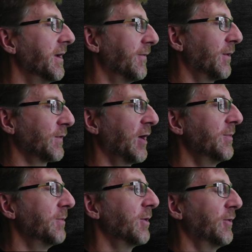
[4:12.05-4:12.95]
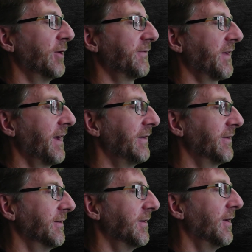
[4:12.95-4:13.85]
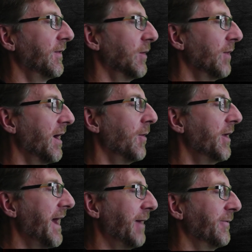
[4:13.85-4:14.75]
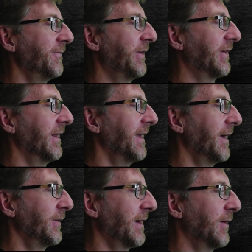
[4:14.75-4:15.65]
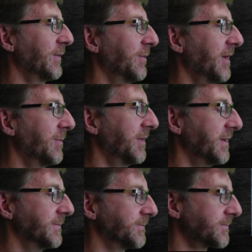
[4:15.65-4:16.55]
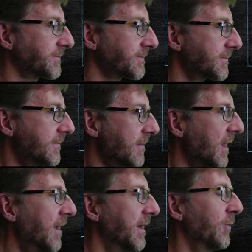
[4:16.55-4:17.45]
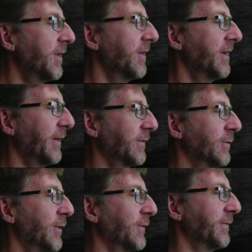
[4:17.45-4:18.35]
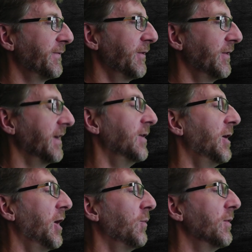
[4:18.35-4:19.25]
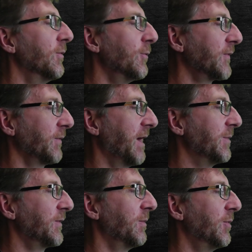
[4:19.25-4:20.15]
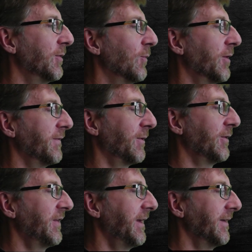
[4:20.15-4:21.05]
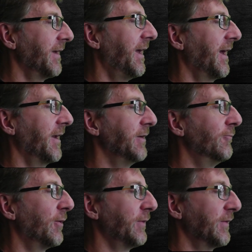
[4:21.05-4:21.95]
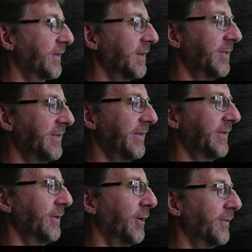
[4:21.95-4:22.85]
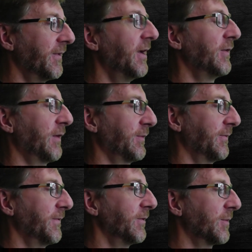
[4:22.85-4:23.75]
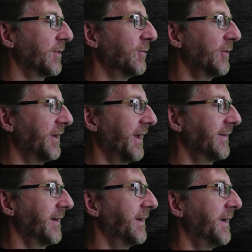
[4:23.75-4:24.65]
of October we got notification that we are now officially a charitable company. Now, with the National Lottery funding, we were also able to appoint one of the volunteers, Andy Rogers, to the position of Cheylesmore Food Hub Coordinator.